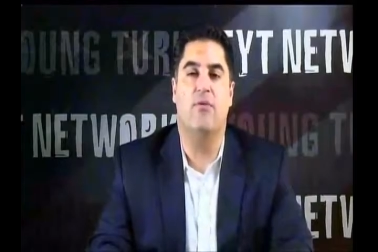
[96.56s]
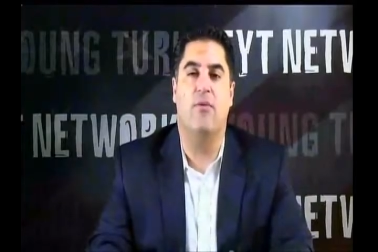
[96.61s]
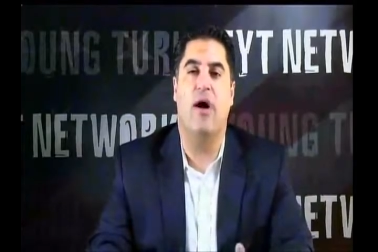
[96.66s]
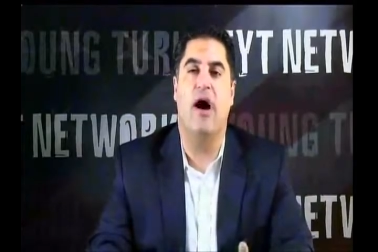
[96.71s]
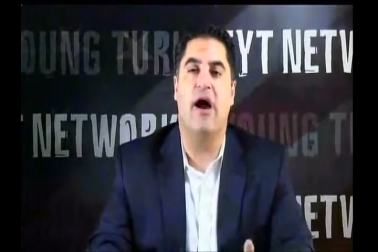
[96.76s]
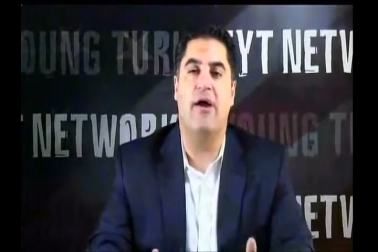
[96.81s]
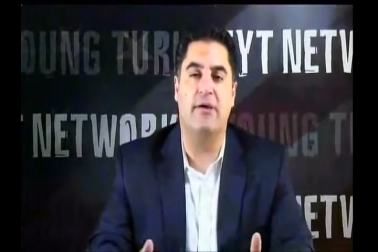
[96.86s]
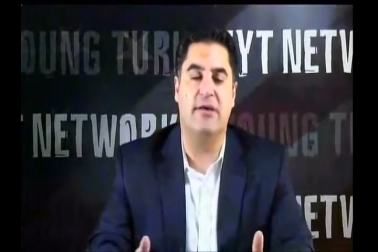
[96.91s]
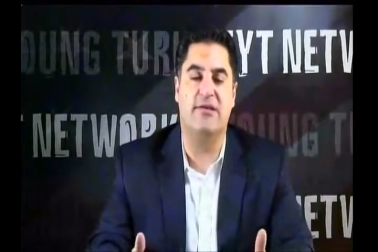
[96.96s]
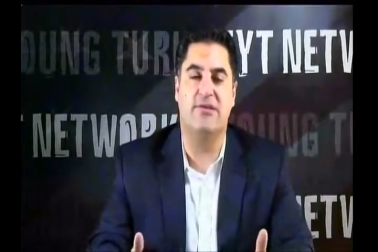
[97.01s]

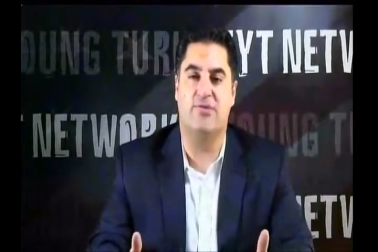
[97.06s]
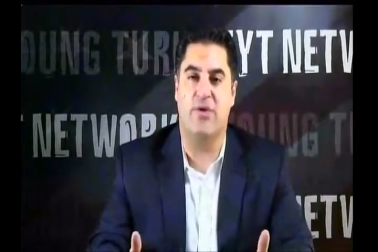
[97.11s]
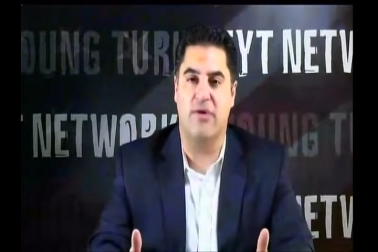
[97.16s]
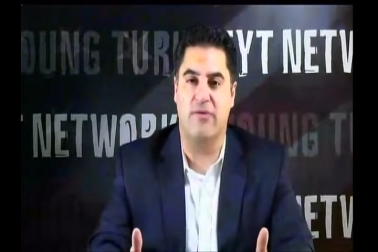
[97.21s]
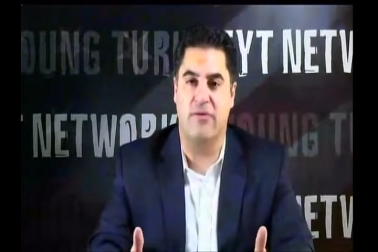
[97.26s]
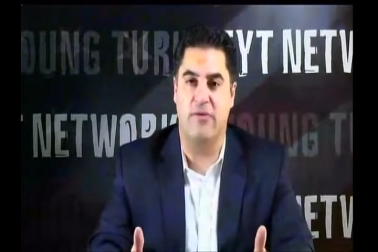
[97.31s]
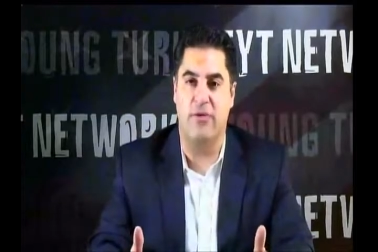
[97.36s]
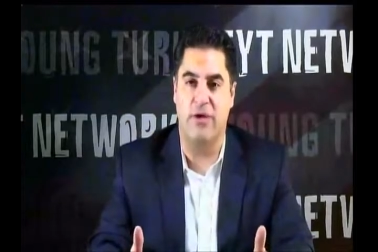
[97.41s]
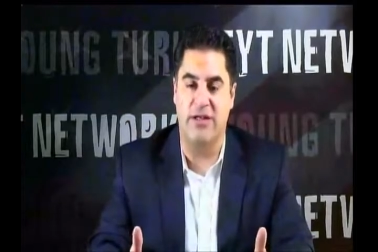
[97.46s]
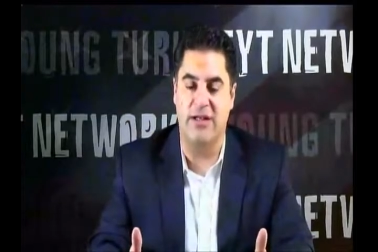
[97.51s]
Why? Because we
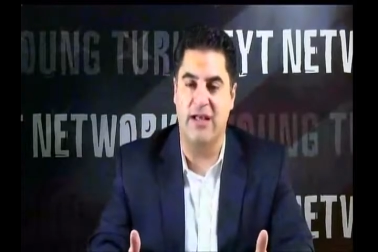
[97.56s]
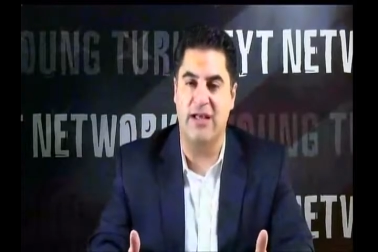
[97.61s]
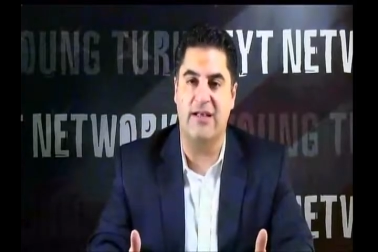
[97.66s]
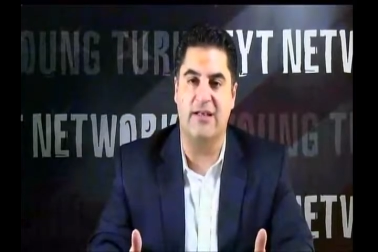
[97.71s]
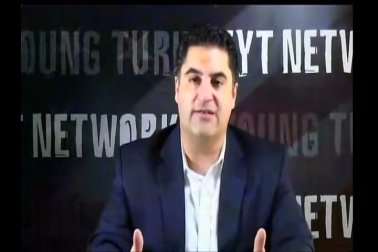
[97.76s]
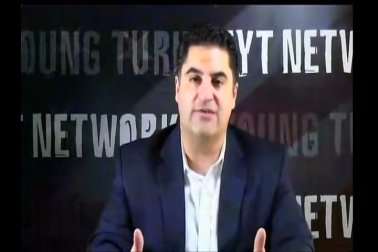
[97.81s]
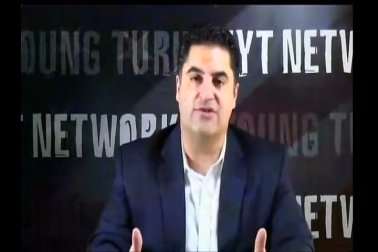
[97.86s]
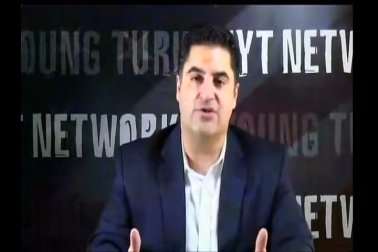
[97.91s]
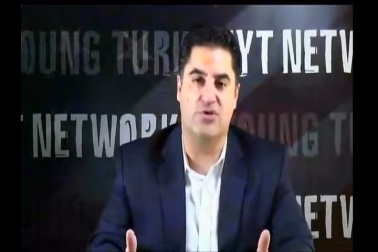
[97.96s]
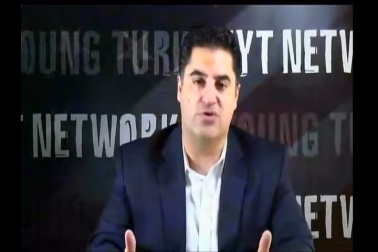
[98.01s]
have a
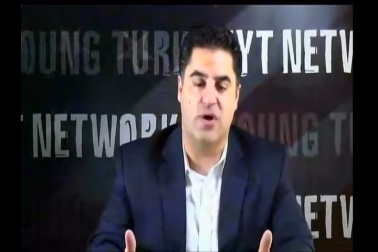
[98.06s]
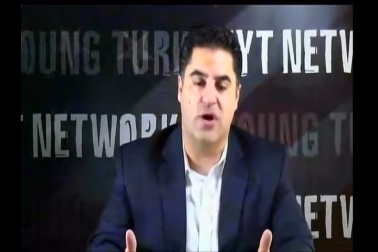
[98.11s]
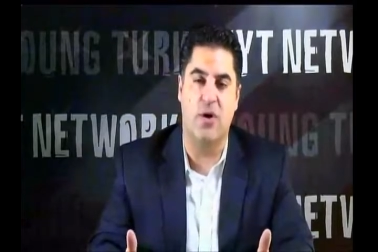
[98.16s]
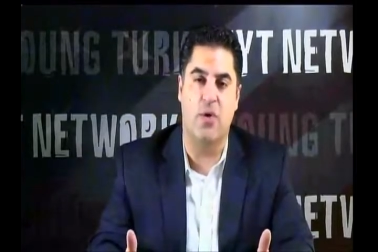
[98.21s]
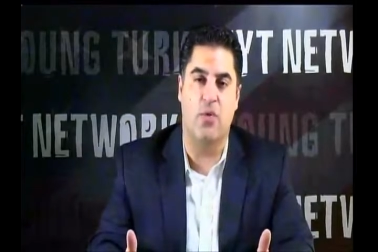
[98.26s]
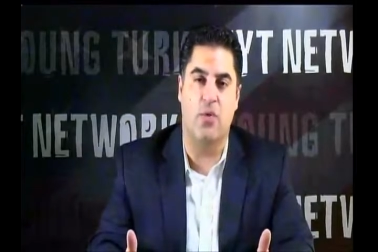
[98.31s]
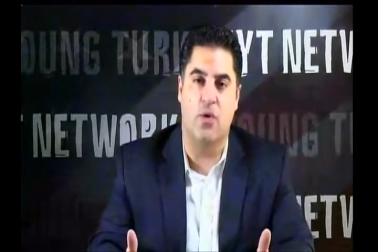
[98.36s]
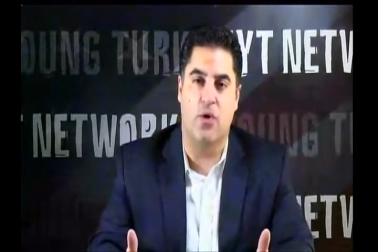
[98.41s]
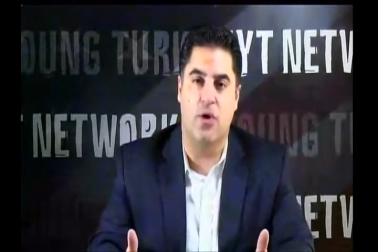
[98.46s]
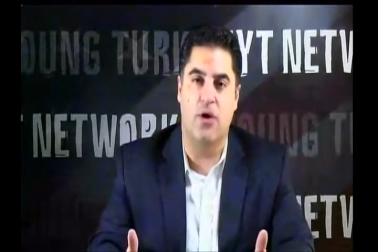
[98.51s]
ridiculous
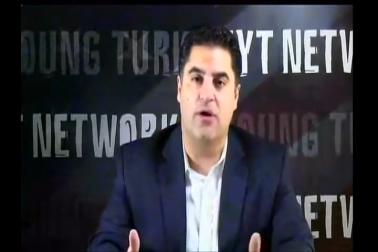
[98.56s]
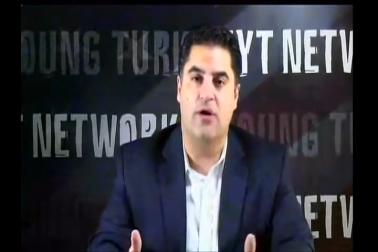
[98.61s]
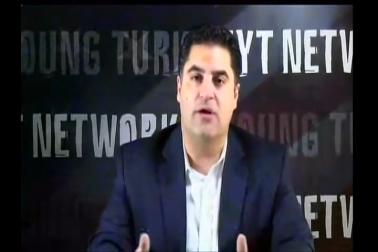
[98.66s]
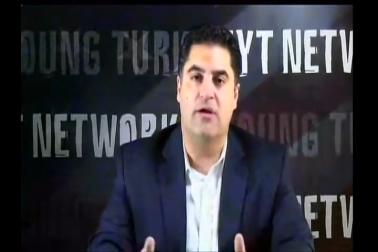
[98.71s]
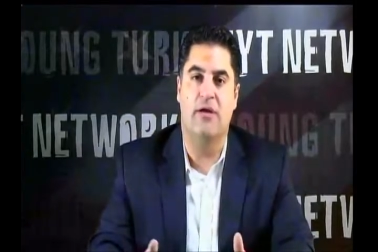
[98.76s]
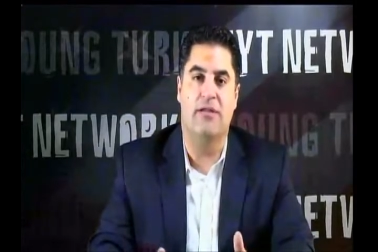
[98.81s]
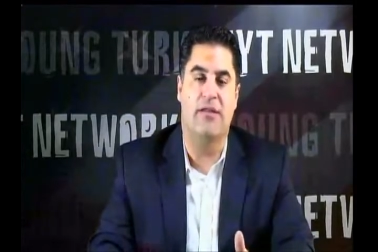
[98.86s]
drug war